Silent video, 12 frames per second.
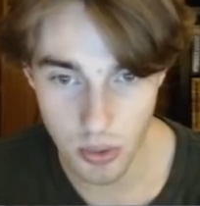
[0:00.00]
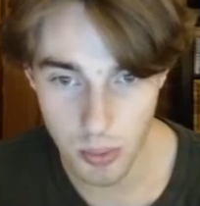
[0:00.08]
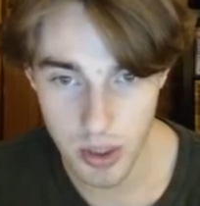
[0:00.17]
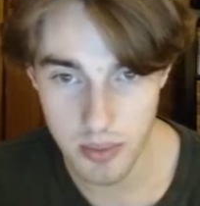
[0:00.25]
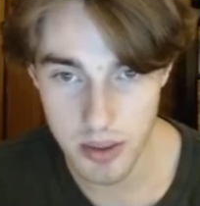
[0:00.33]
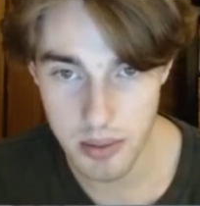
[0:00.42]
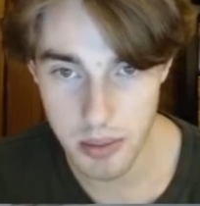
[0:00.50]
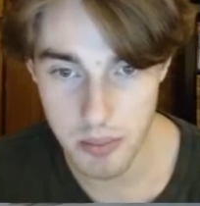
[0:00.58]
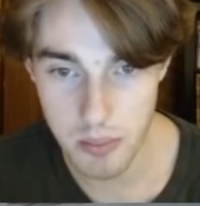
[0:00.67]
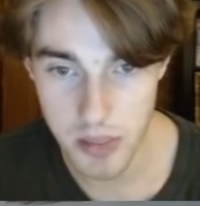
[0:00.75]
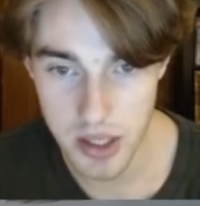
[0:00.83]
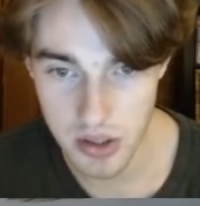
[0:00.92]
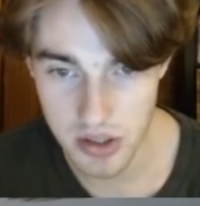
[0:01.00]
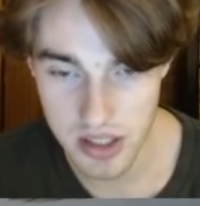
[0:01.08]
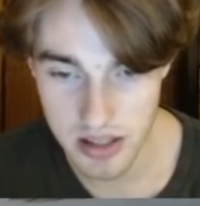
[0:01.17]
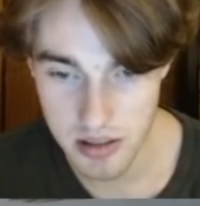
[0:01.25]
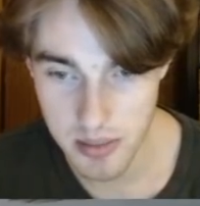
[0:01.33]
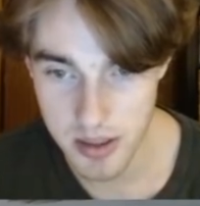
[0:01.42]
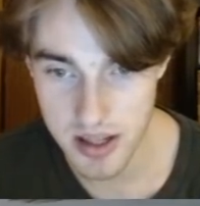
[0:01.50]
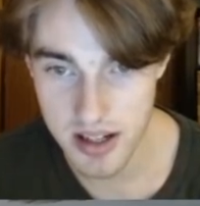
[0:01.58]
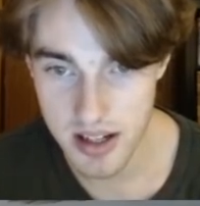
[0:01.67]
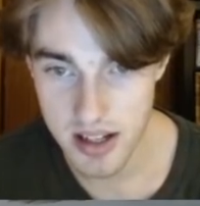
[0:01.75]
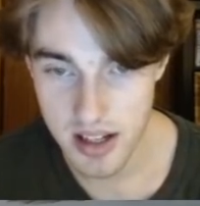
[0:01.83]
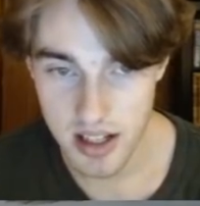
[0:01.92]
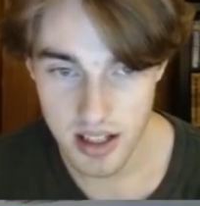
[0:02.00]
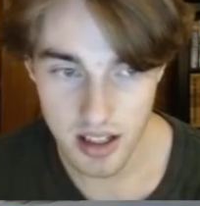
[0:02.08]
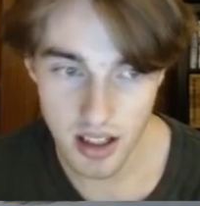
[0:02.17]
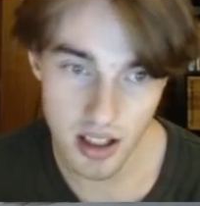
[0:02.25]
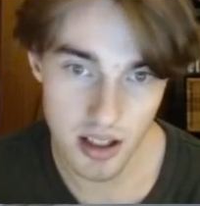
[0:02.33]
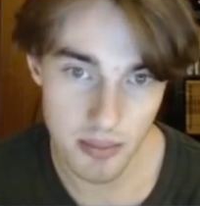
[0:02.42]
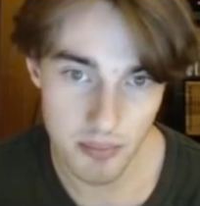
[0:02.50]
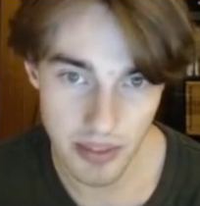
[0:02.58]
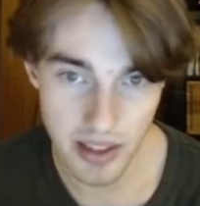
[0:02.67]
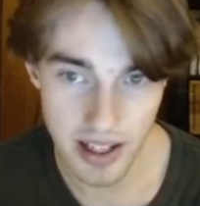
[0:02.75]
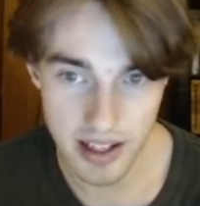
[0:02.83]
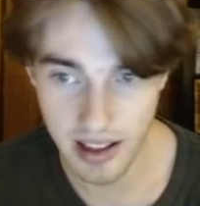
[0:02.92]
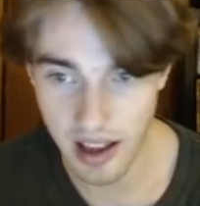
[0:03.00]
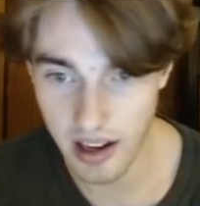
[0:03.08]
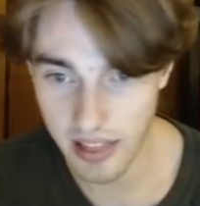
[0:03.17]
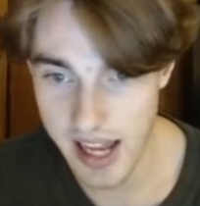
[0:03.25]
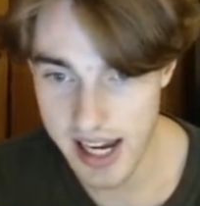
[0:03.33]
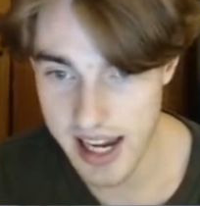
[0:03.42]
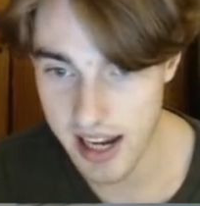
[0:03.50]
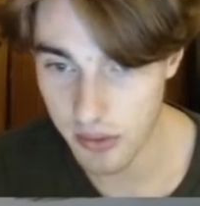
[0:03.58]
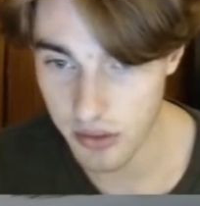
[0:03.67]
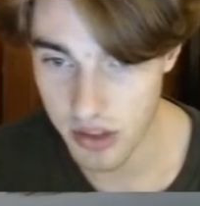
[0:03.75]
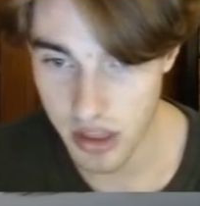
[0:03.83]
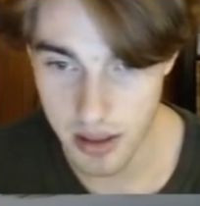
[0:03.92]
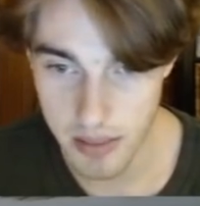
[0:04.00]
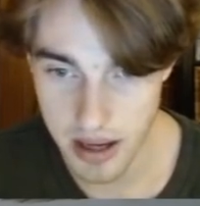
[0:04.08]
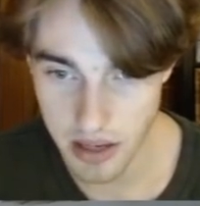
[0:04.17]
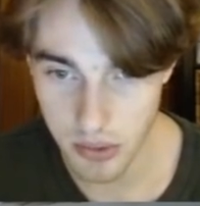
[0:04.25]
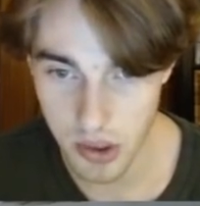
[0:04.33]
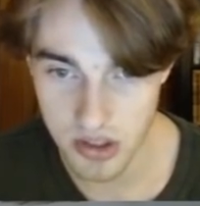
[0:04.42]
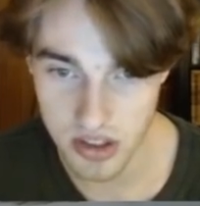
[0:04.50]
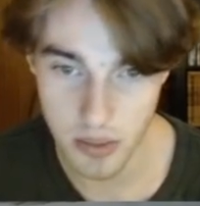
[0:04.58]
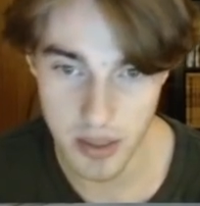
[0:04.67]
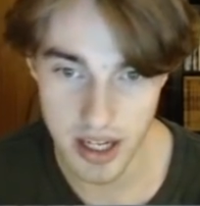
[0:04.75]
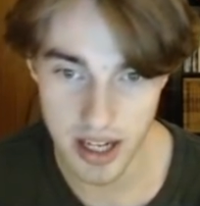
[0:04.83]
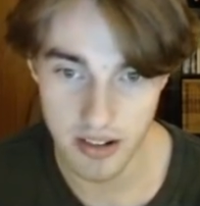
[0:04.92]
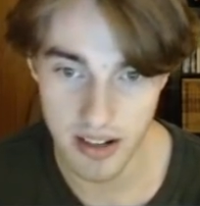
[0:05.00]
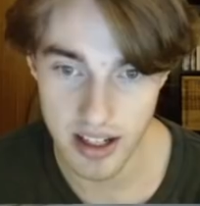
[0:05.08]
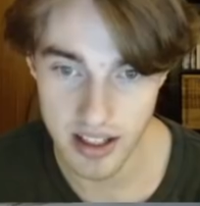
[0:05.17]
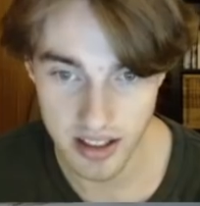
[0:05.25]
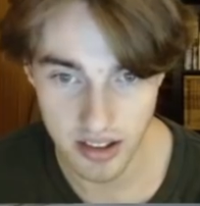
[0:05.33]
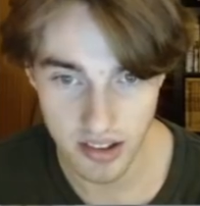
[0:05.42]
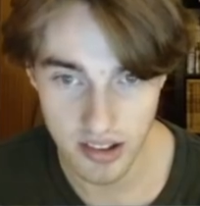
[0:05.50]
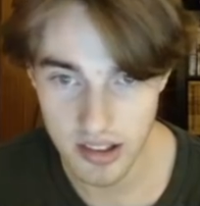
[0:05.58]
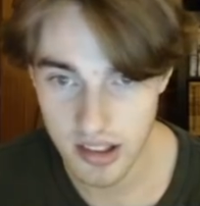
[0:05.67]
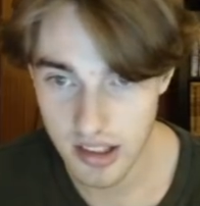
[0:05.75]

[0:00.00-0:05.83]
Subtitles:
We do seem to be like kind of lacking the amount of roads that we need around here though.